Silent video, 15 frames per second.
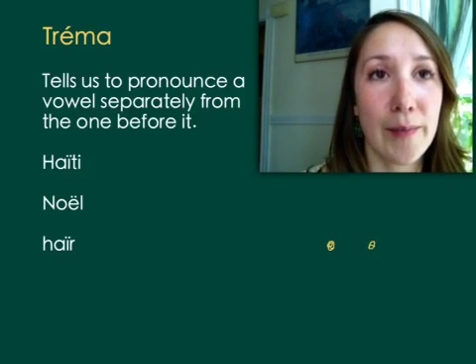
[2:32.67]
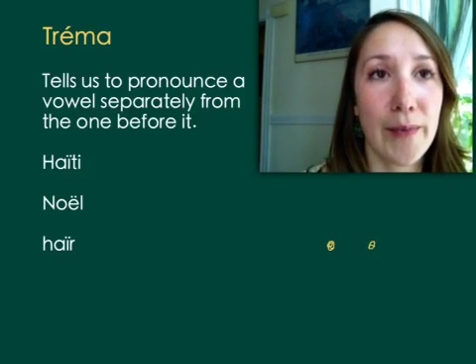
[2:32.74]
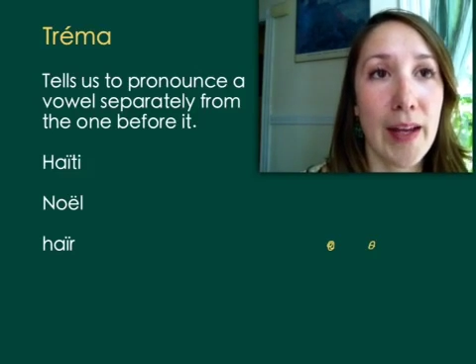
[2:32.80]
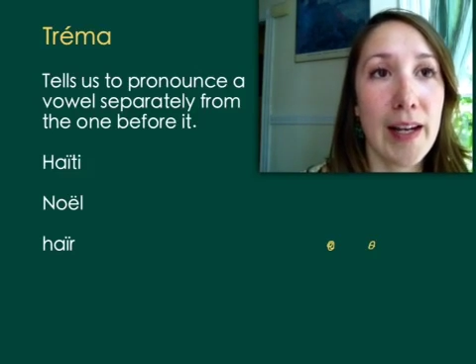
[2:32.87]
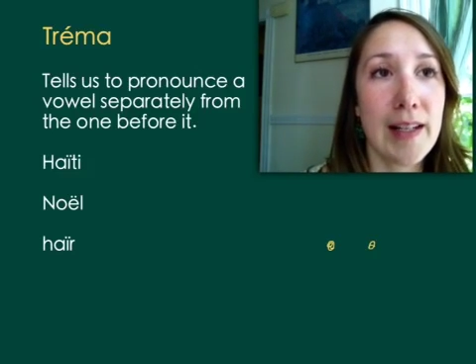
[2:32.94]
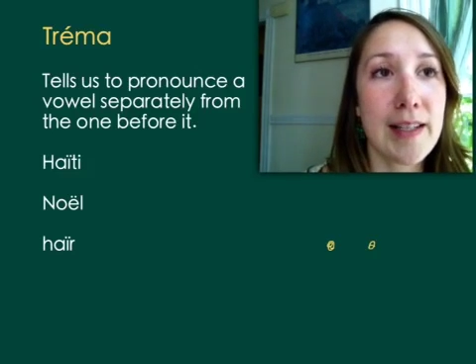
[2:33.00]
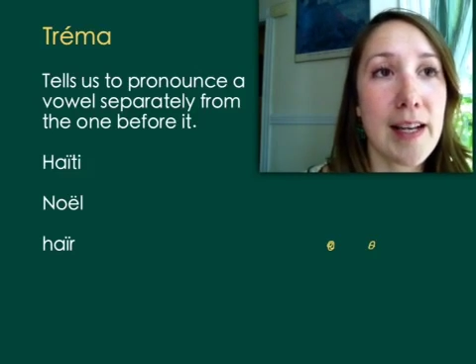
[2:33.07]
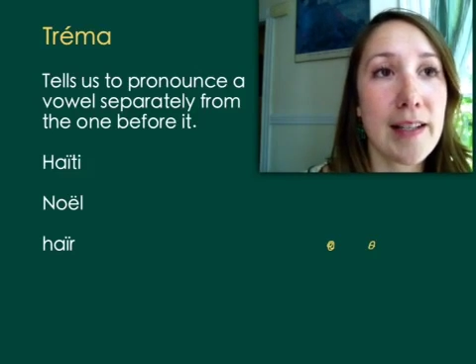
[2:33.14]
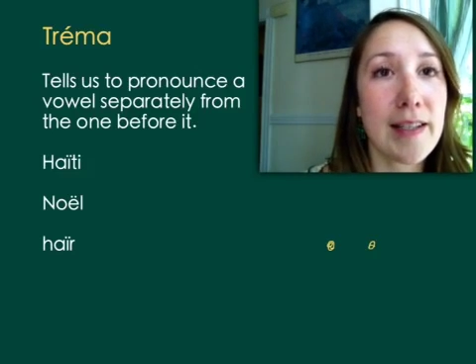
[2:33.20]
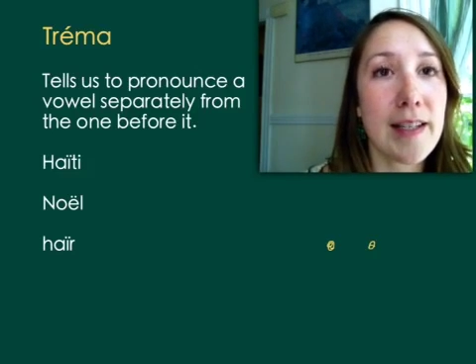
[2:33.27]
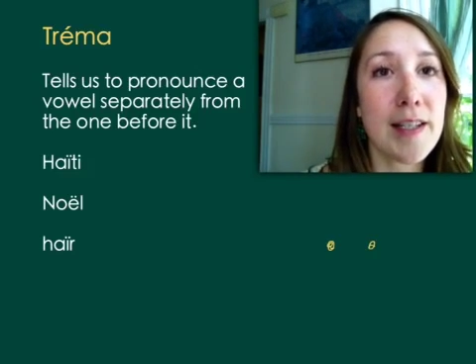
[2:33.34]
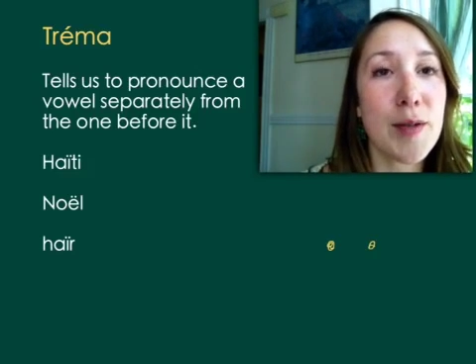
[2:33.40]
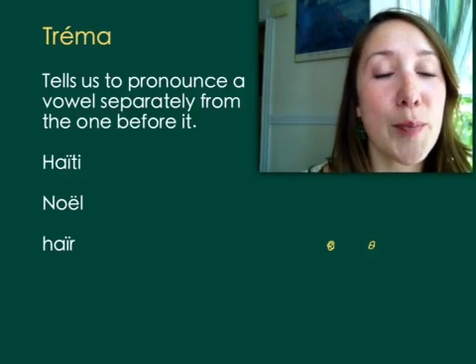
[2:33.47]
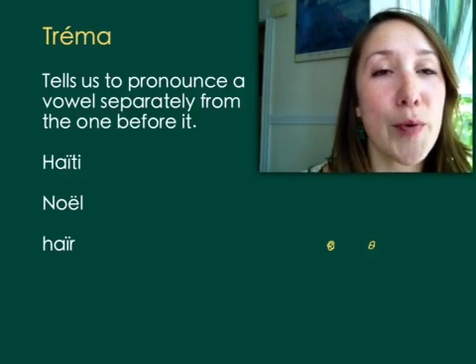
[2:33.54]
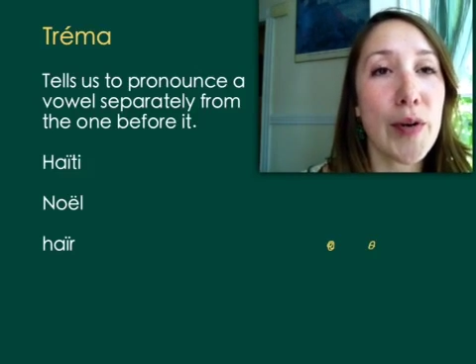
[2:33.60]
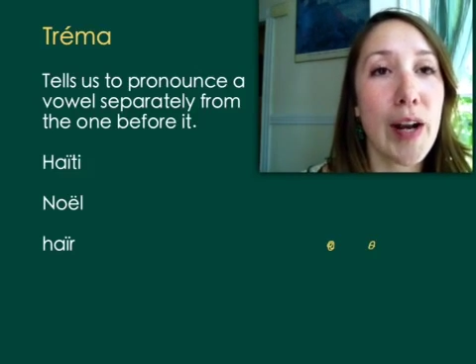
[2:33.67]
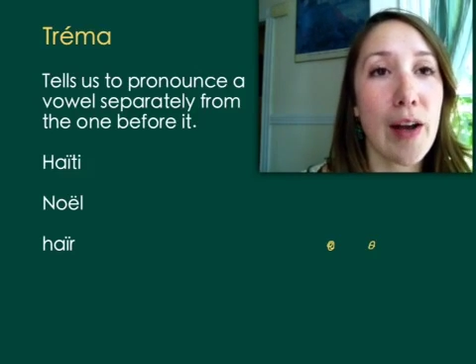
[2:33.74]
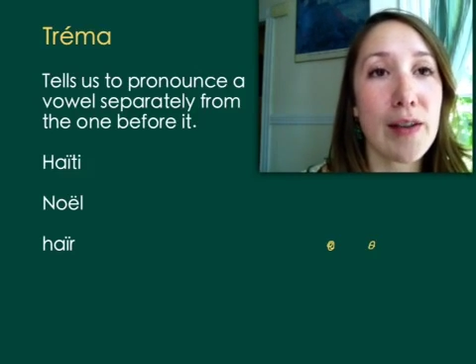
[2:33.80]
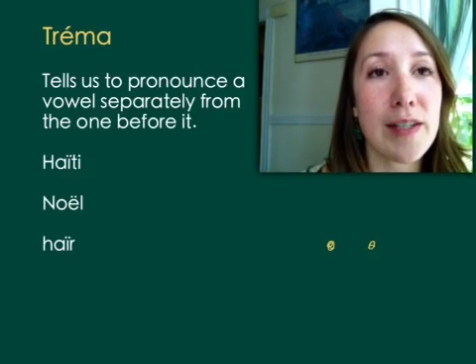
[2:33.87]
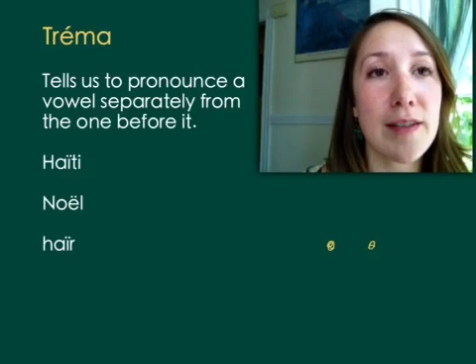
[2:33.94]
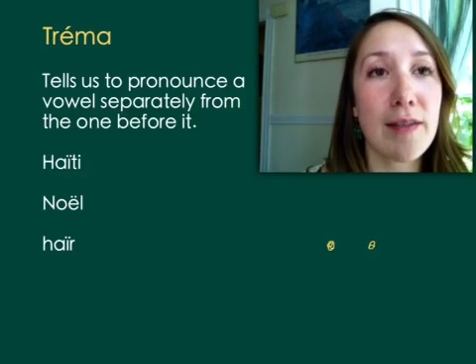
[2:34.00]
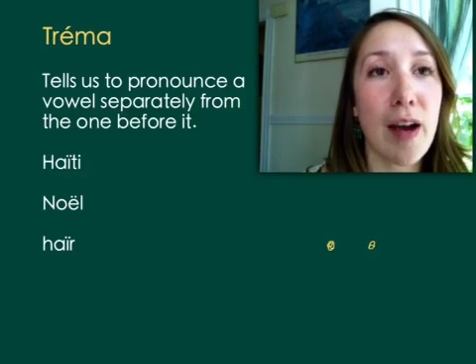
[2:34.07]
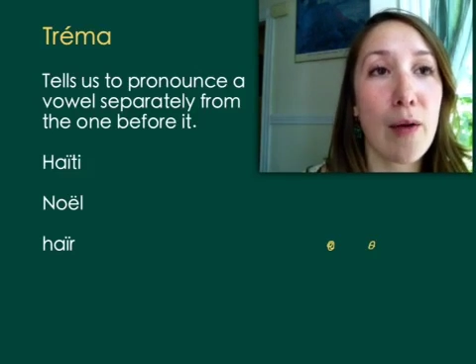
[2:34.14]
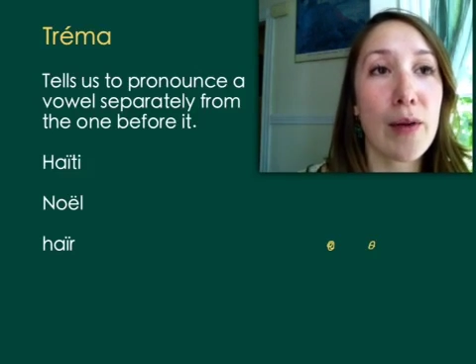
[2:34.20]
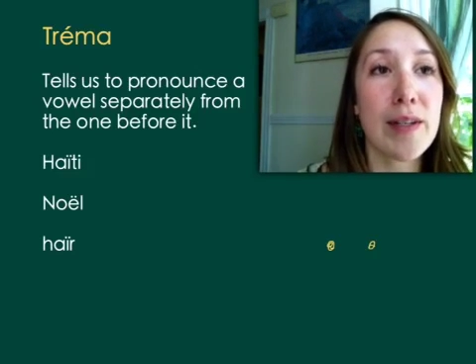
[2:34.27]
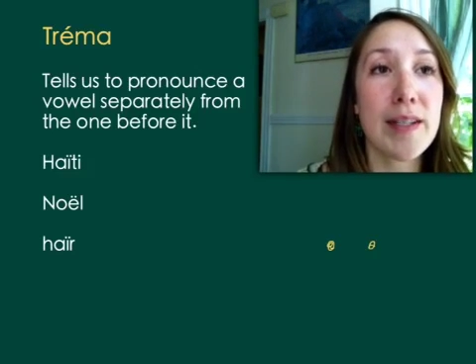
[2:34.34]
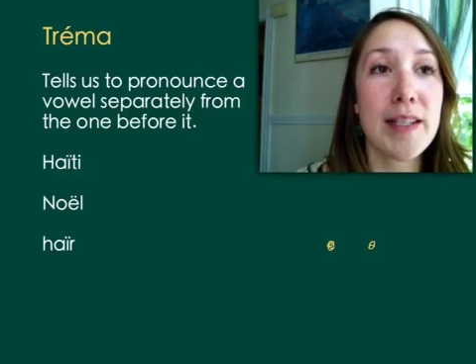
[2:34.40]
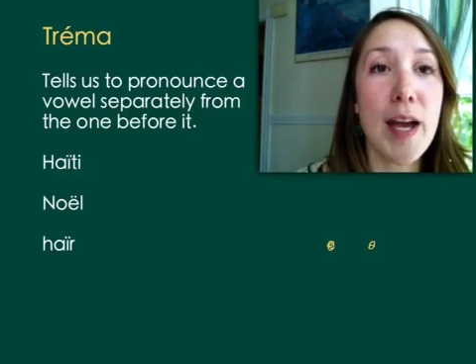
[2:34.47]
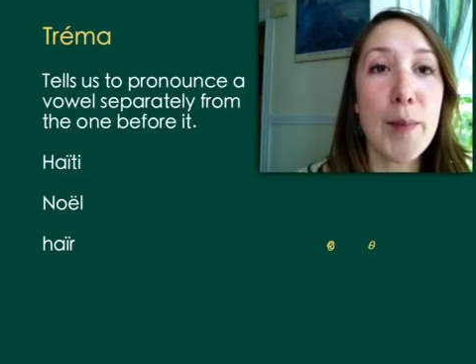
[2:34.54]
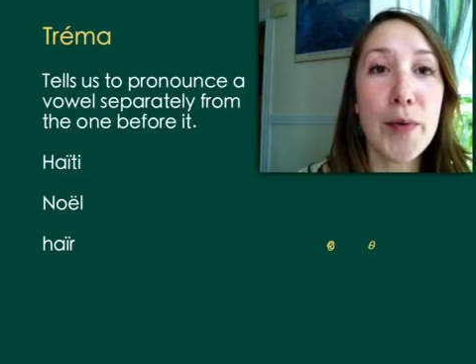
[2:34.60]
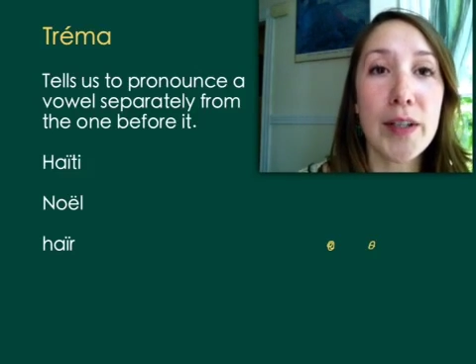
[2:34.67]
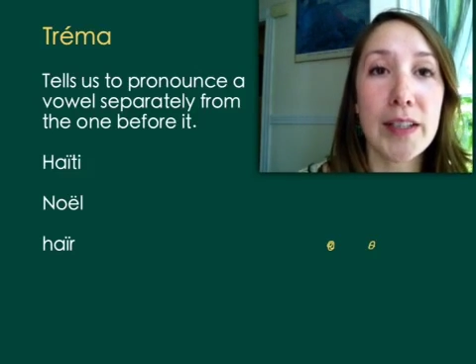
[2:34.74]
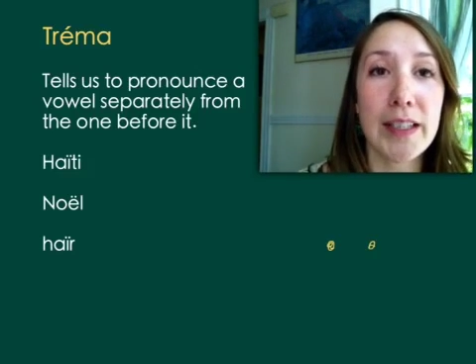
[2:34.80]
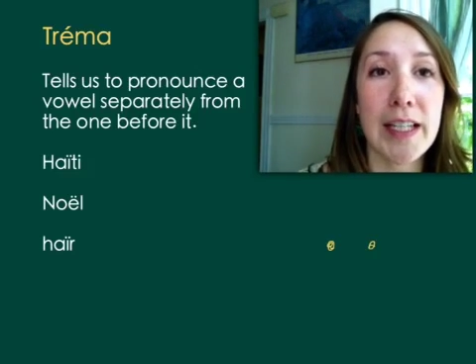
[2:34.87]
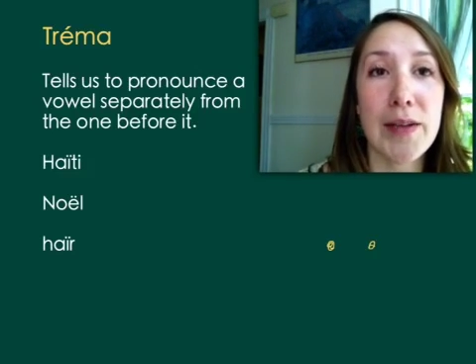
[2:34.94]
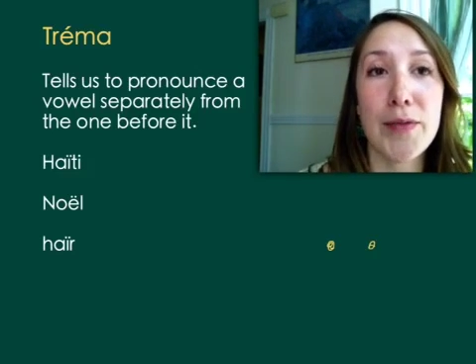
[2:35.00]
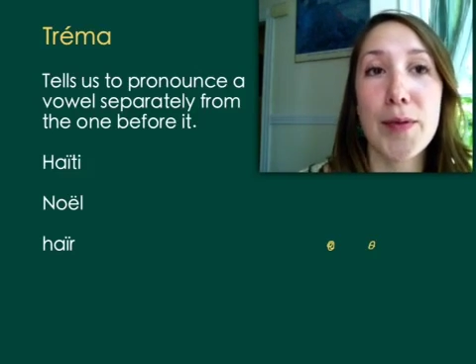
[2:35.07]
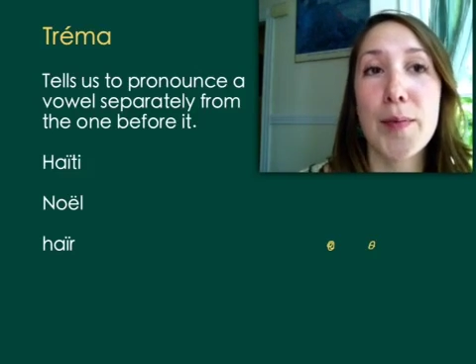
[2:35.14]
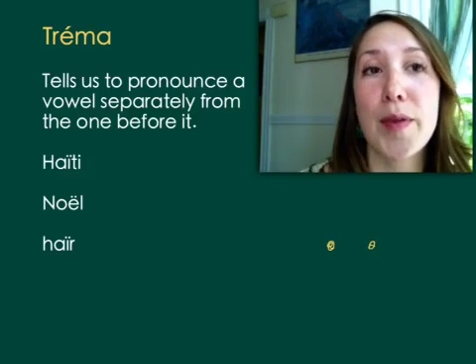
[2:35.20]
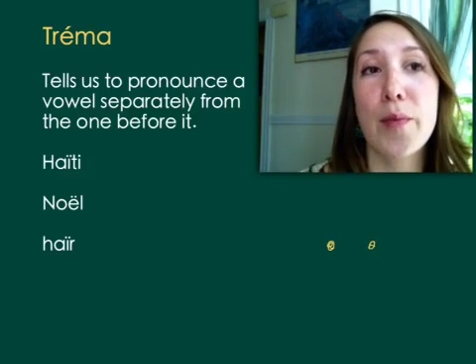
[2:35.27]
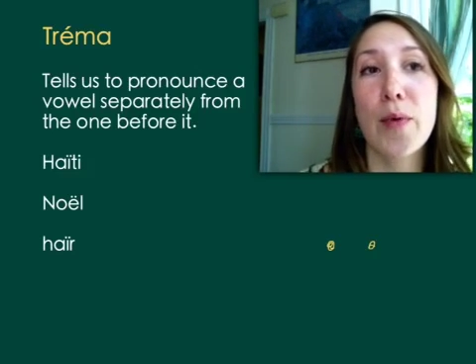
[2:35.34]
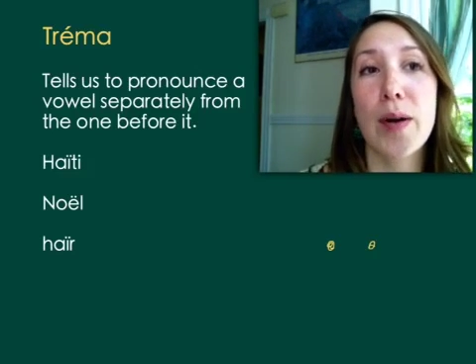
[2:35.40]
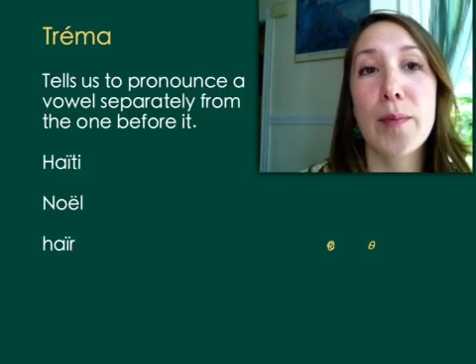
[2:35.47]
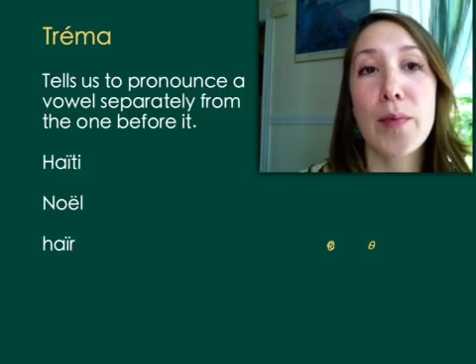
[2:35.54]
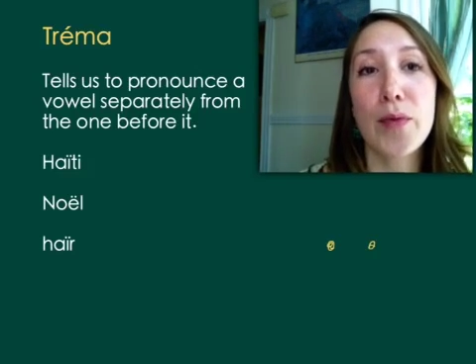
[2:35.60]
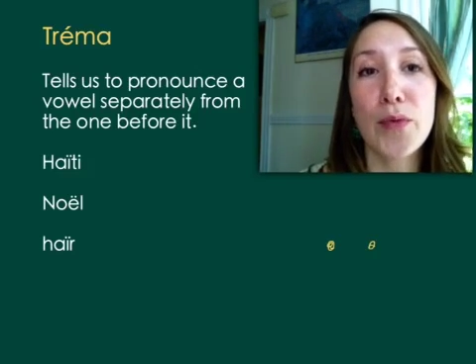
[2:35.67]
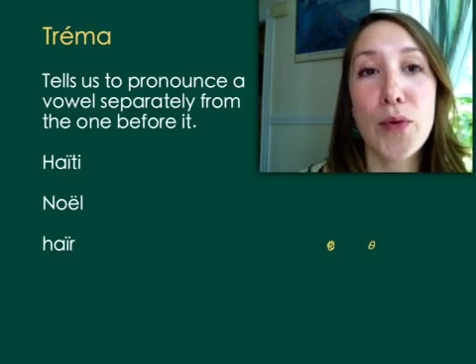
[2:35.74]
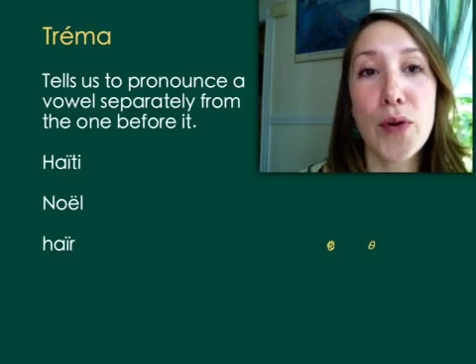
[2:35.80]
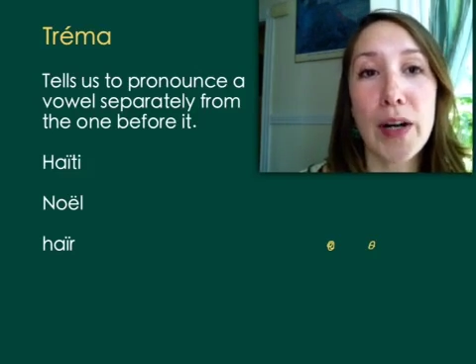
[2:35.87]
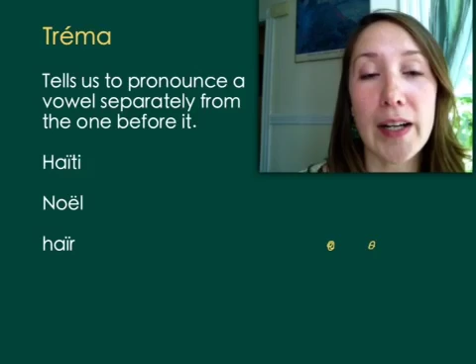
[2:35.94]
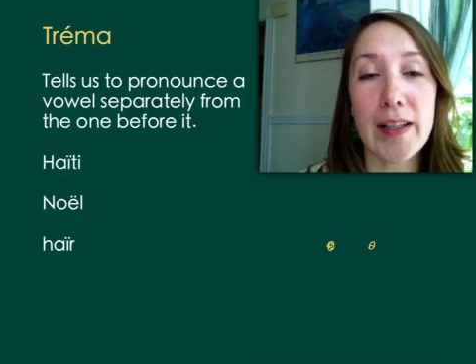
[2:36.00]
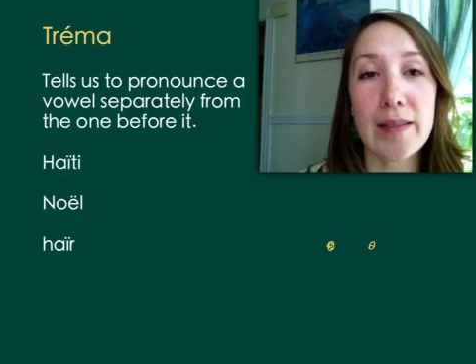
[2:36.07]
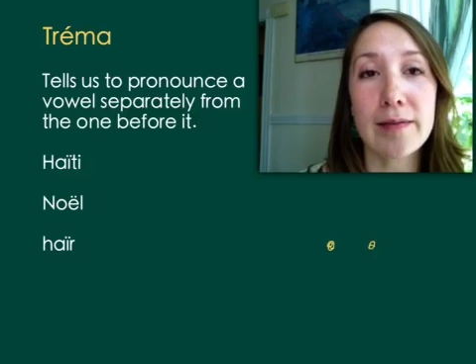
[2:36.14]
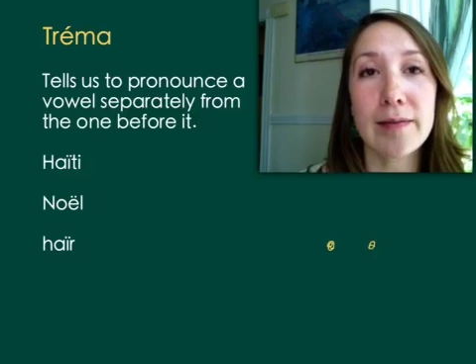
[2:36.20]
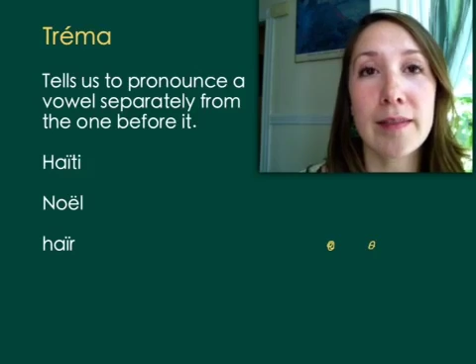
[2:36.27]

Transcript: and it tells us to pronounce a vowel separately from the one before it.